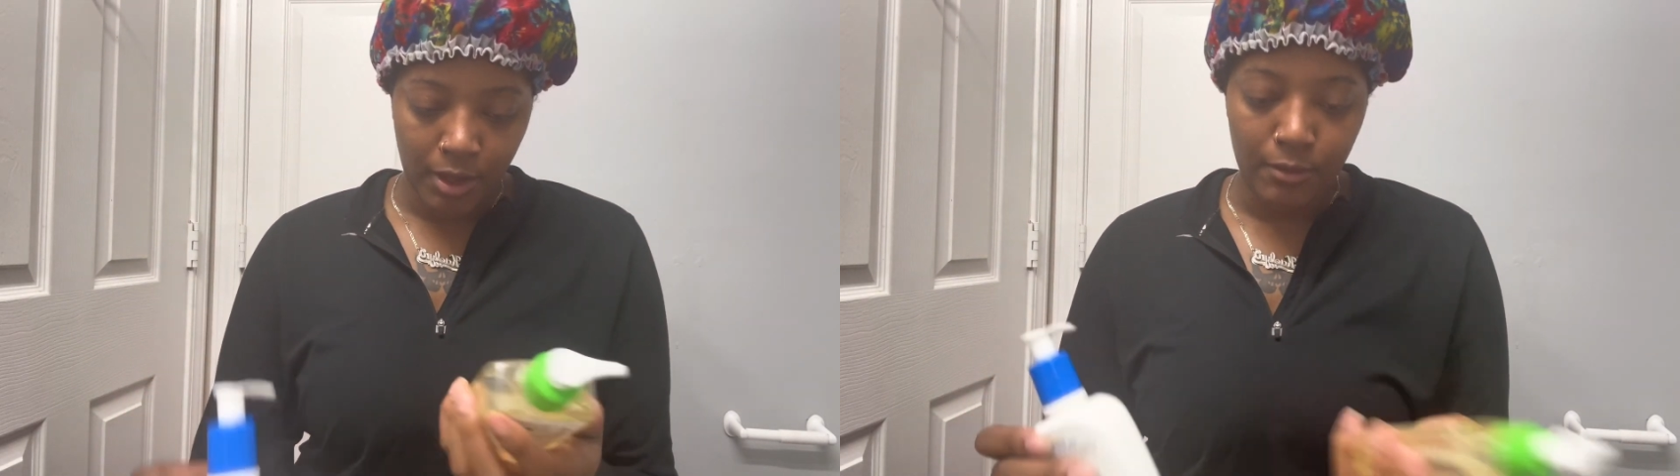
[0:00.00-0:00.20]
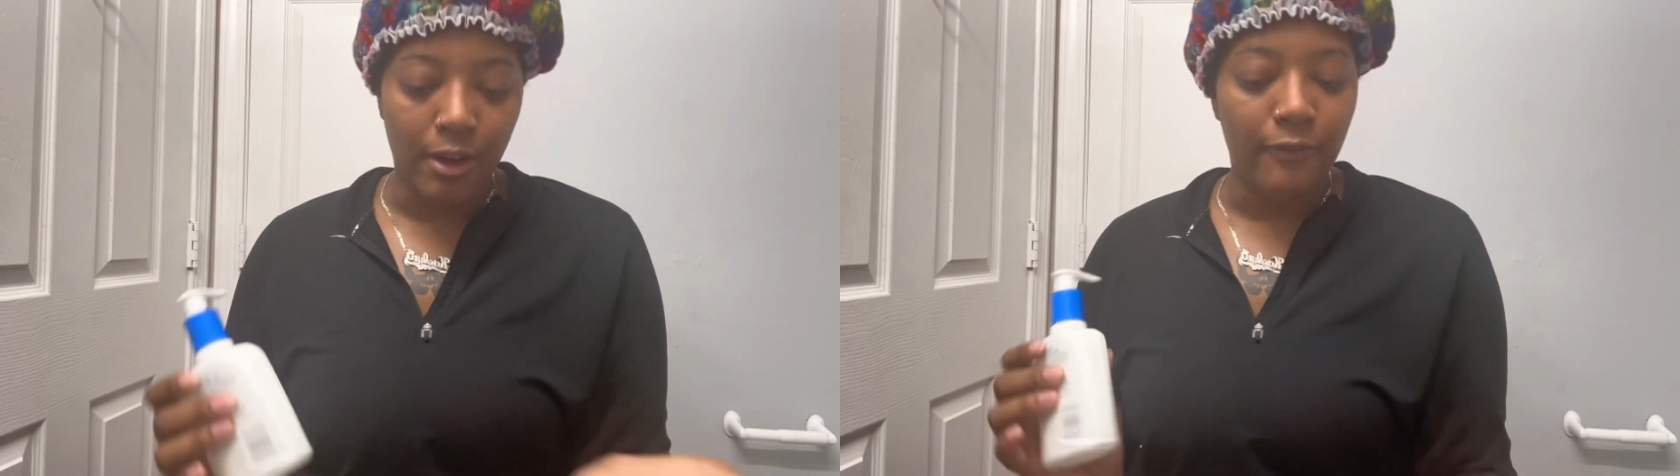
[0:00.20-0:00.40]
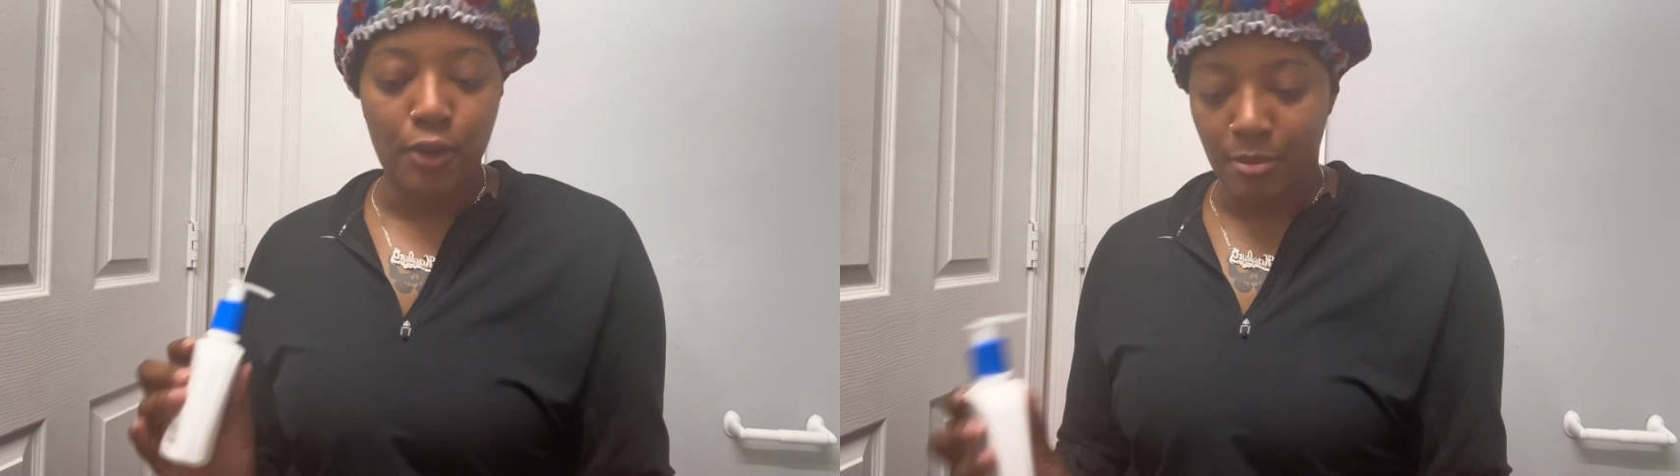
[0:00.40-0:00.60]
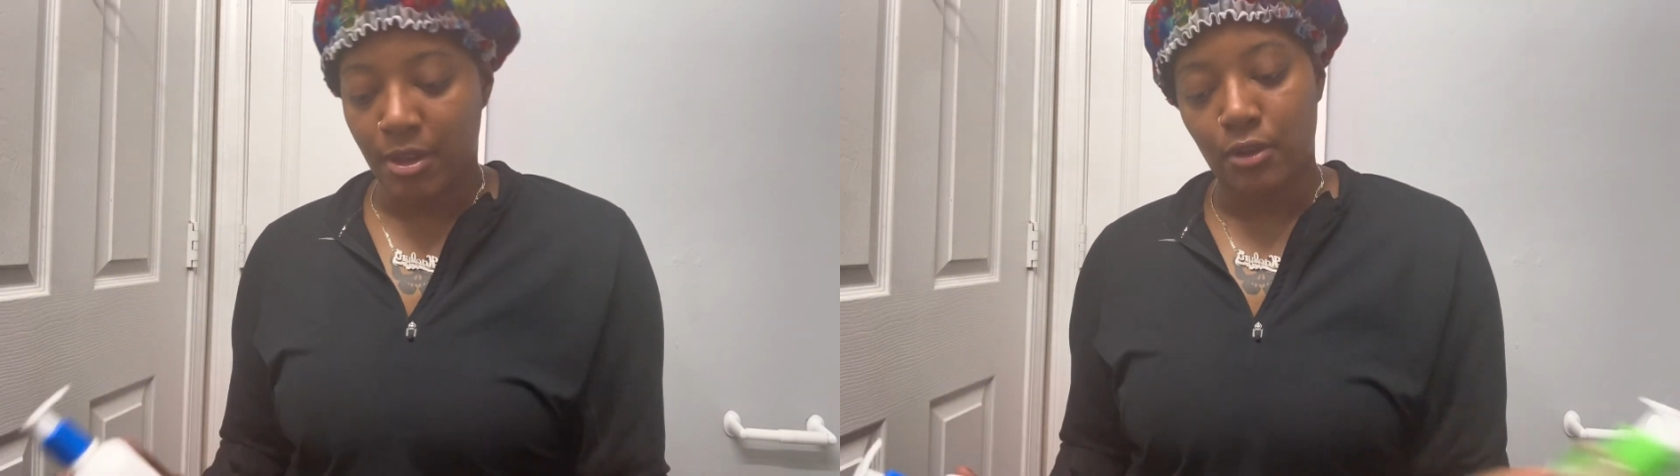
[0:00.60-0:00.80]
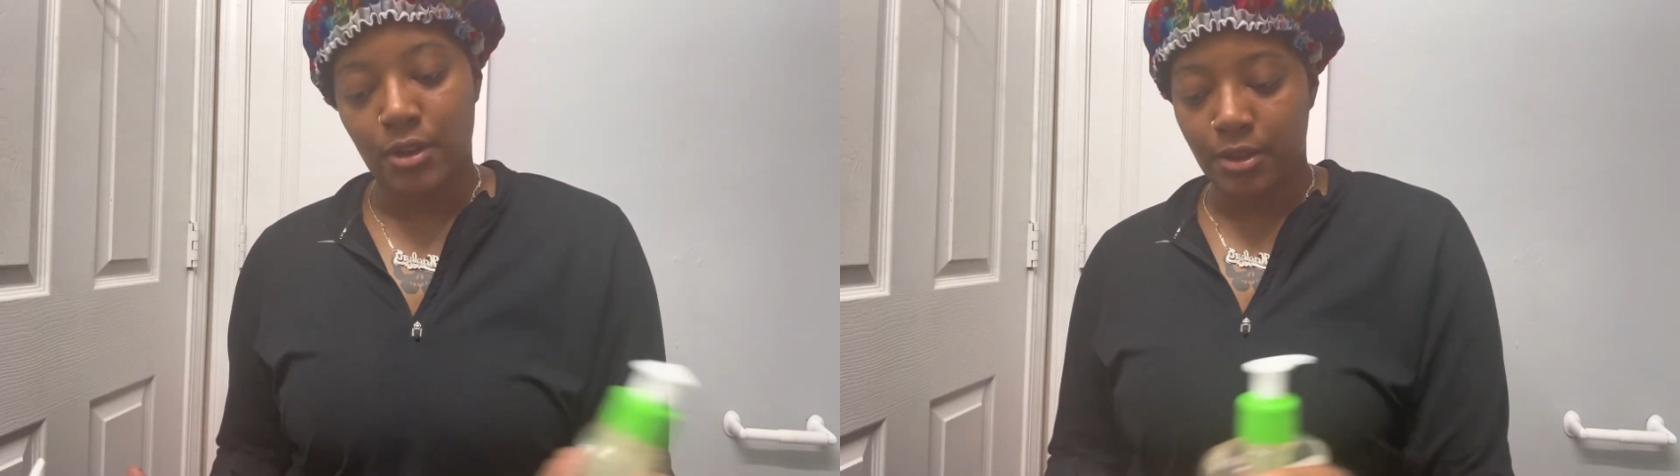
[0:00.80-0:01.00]
or
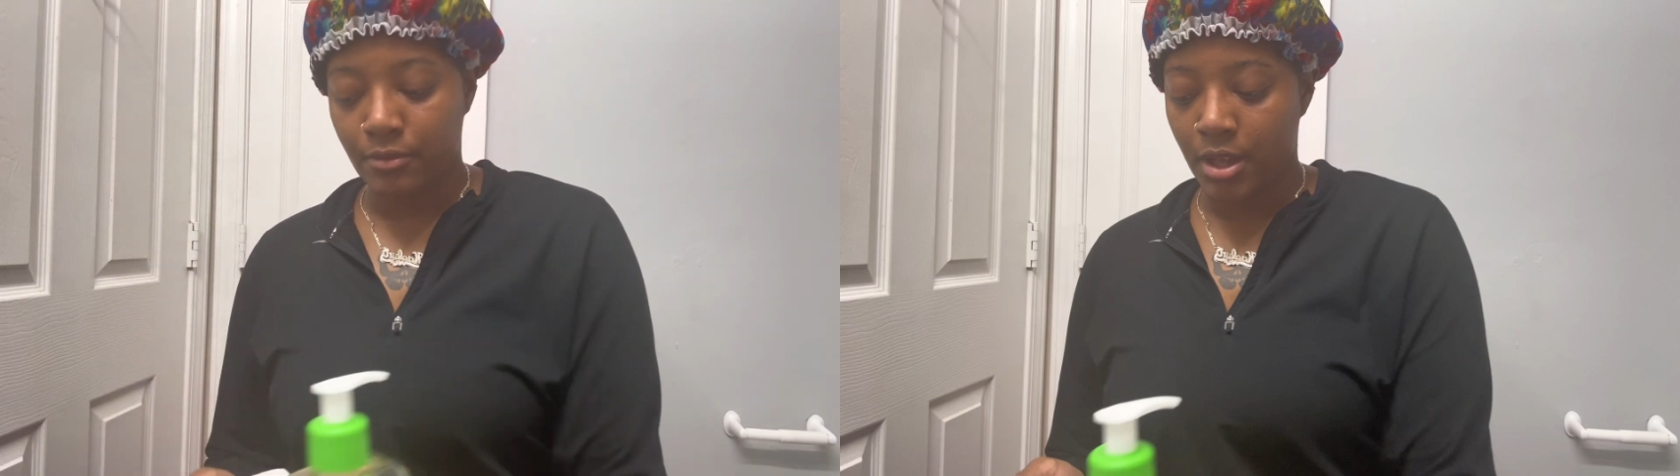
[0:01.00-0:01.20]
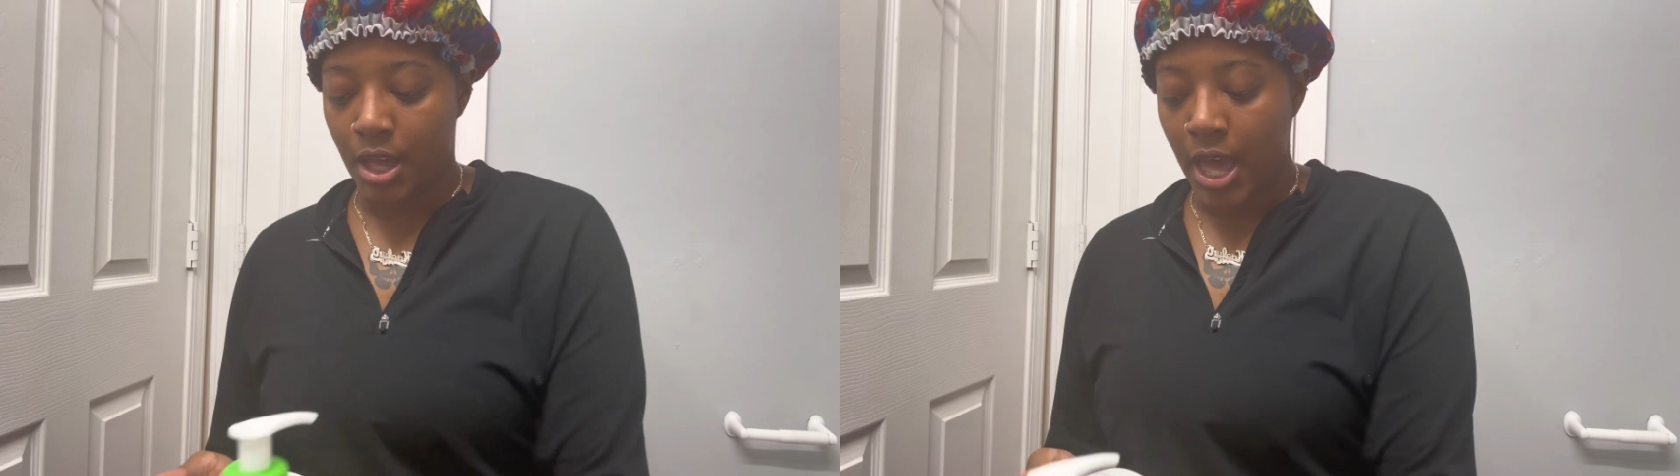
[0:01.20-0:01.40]
foaming oil.